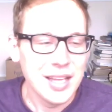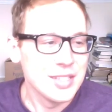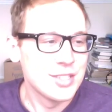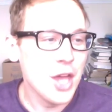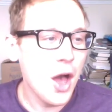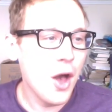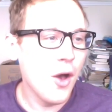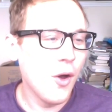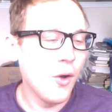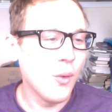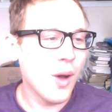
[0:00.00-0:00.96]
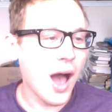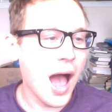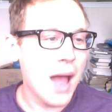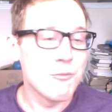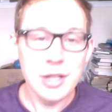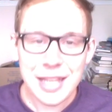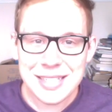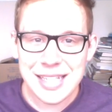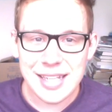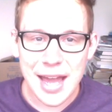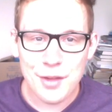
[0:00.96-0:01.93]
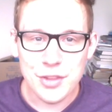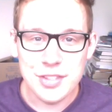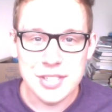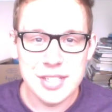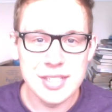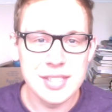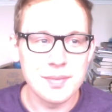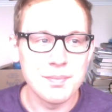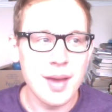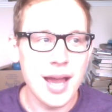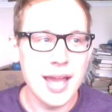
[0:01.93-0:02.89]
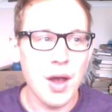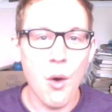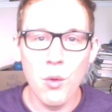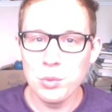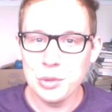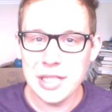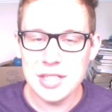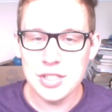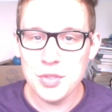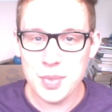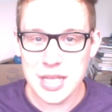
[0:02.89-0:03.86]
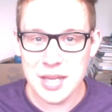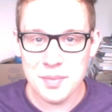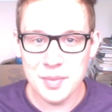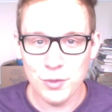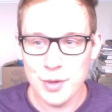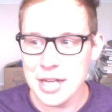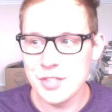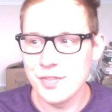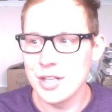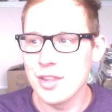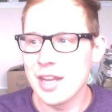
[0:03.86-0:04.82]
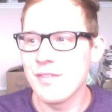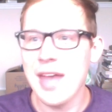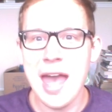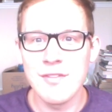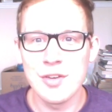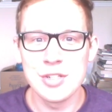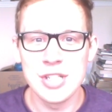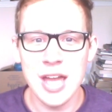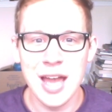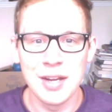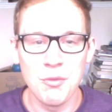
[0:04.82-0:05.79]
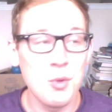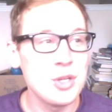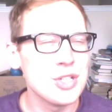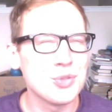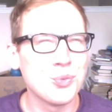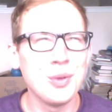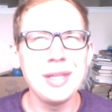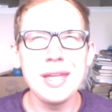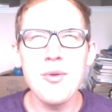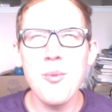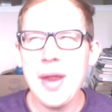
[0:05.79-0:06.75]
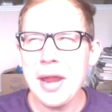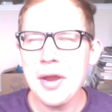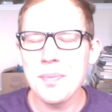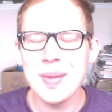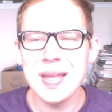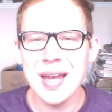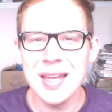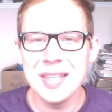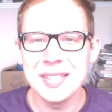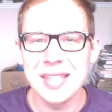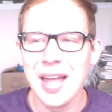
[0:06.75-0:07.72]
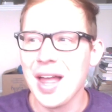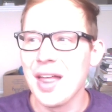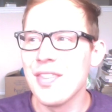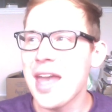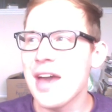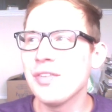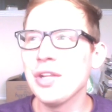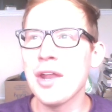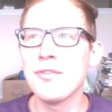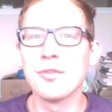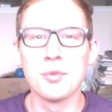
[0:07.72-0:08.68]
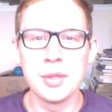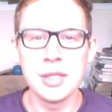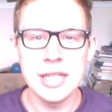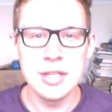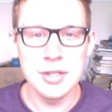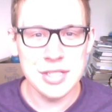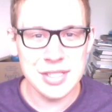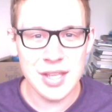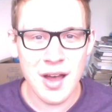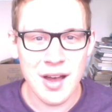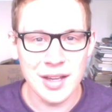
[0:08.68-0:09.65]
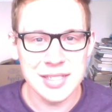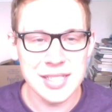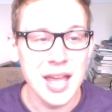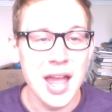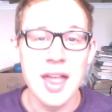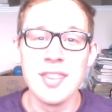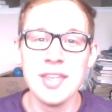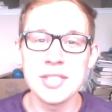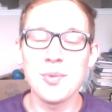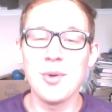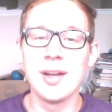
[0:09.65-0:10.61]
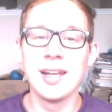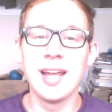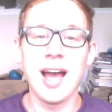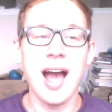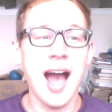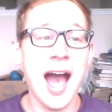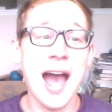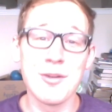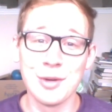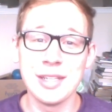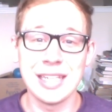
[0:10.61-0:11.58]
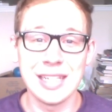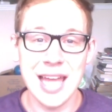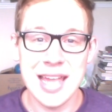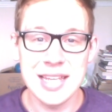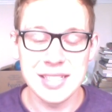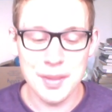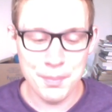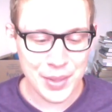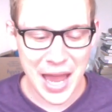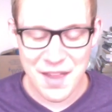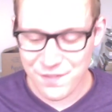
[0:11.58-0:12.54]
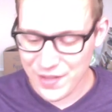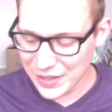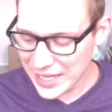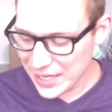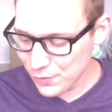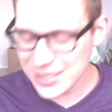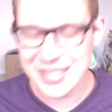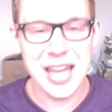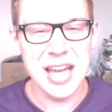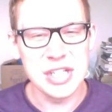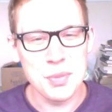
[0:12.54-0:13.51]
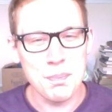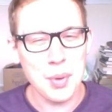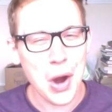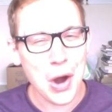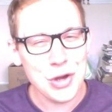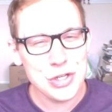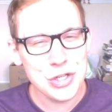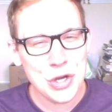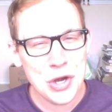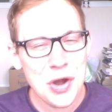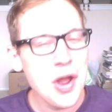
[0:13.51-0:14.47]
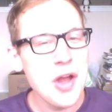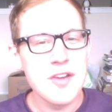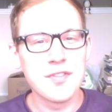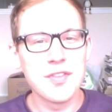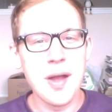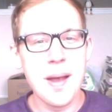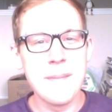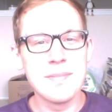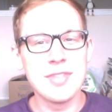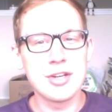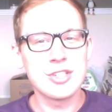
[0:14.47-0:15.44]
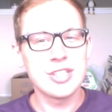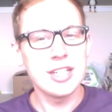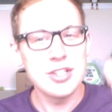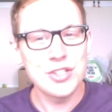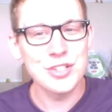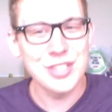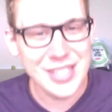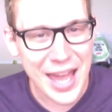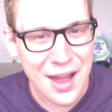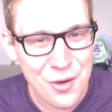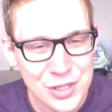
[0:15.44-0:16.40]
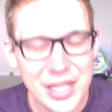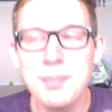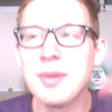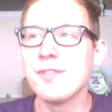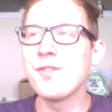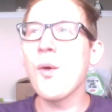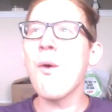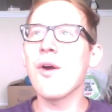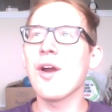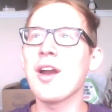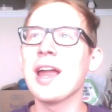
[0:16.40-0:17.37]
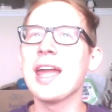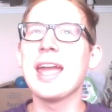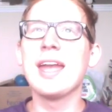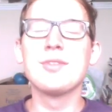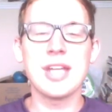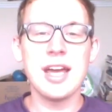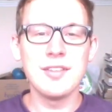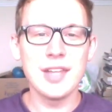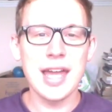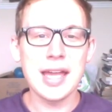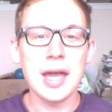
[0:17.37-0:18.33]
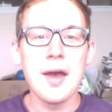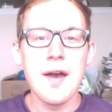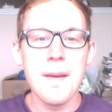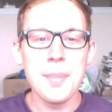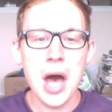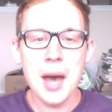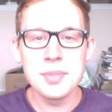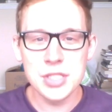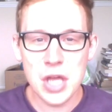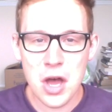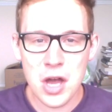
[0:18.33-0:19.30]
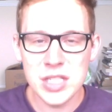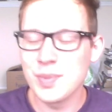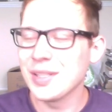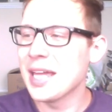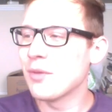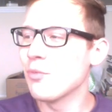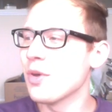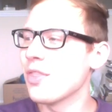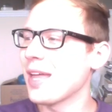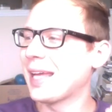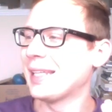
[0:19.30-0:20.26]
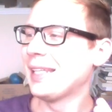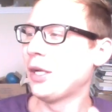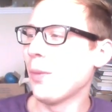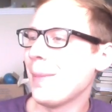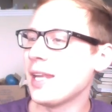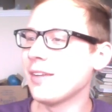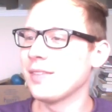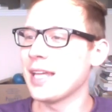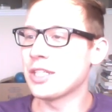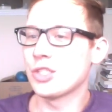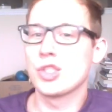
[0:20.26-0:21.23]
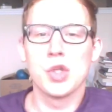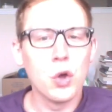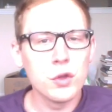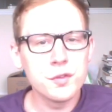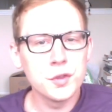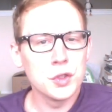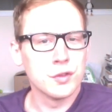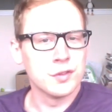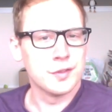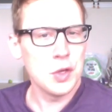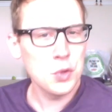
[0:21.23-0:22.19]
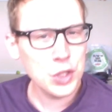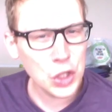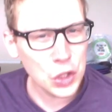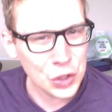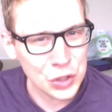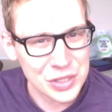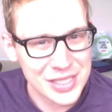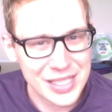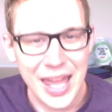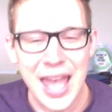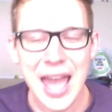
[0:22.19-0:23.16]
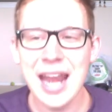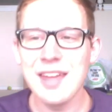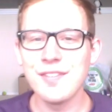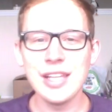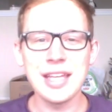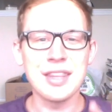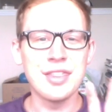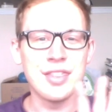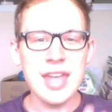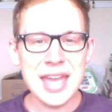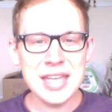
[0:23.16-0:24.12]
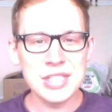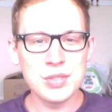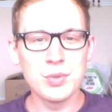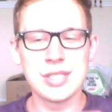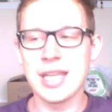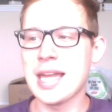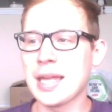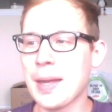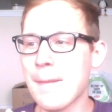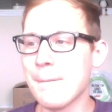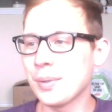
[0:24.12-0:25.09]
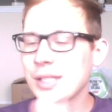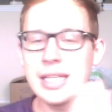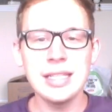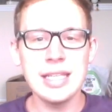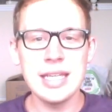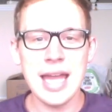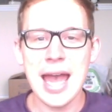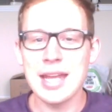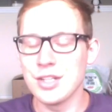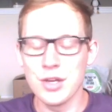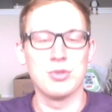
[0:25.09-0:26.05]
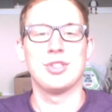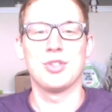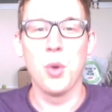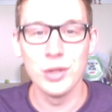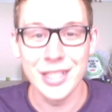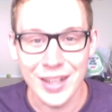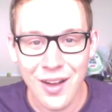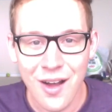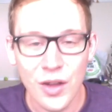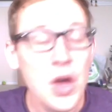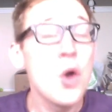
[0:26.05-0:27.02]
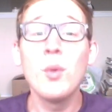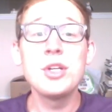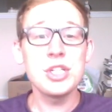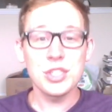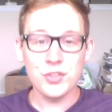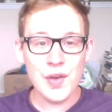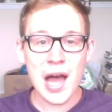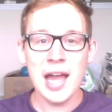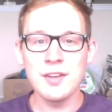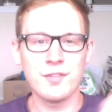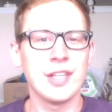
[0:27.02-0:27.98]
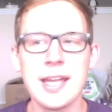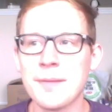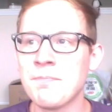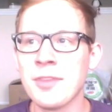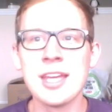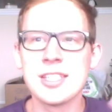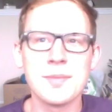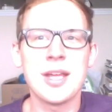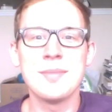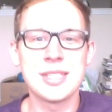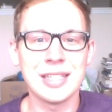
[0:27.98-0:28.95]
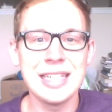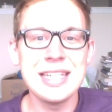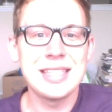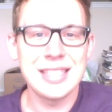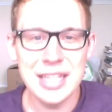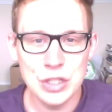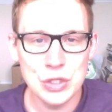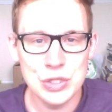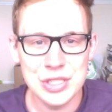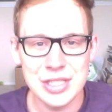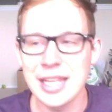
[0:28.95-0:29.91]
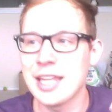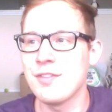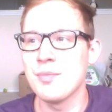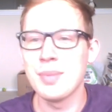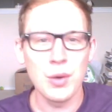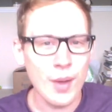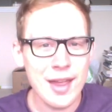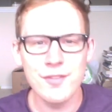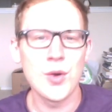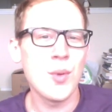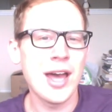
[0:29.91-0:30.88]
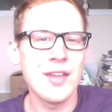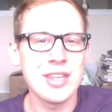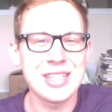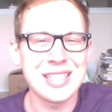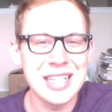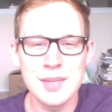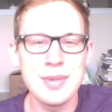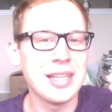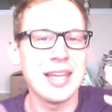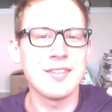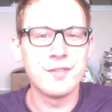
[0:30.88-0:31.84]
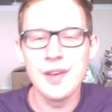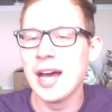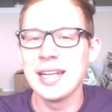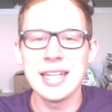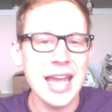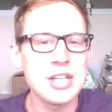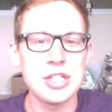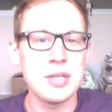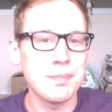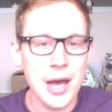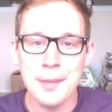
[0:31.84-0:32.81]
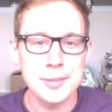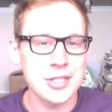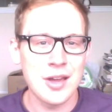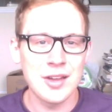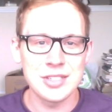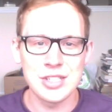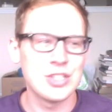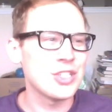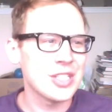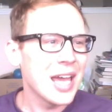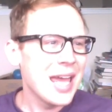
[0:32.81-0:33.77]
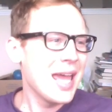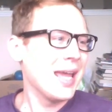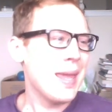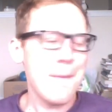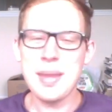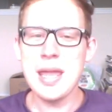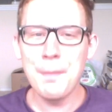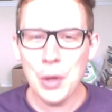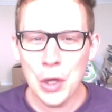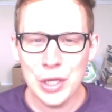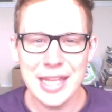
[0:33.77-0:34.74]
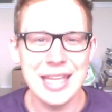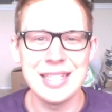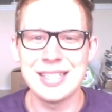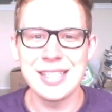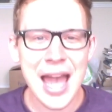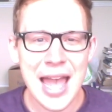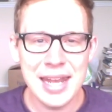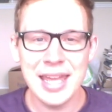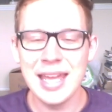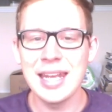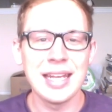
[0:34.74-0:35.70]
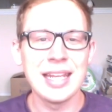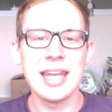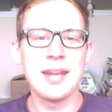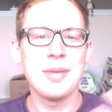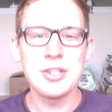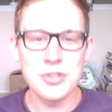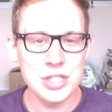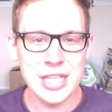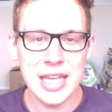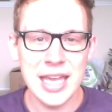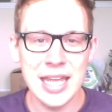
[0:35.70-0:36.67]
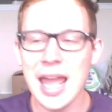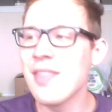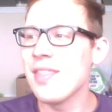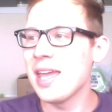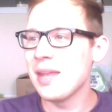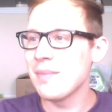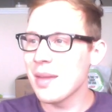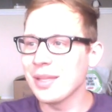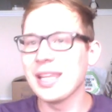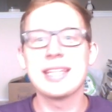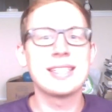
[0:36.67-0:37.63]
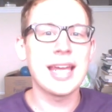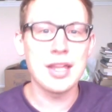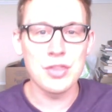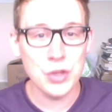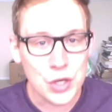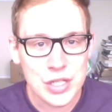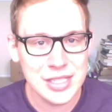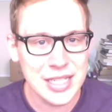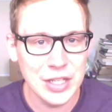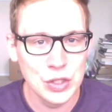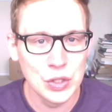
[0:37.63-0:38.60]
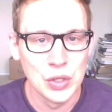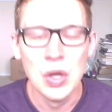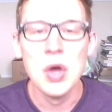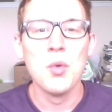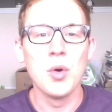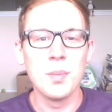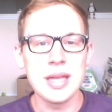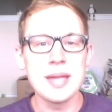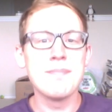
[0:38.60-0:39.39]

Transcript: So, I'm realizing now that this is my only 2PM reaction video that I've ever done, which is really weird because they have a lot of really good songs. This one I really liked, but I felt like it was a departure from their signature sound. Like, before, it was kind of like pop songs, but like with like a little bit of like soulful vocals, and I feel like this was like completely had no soul at all, which is fine for like sometimes lead singles, like if you've been away for a while, they just need to be like fun, catchy pop songs to just get people like excited and get them interested, and then maybe like second, third single will be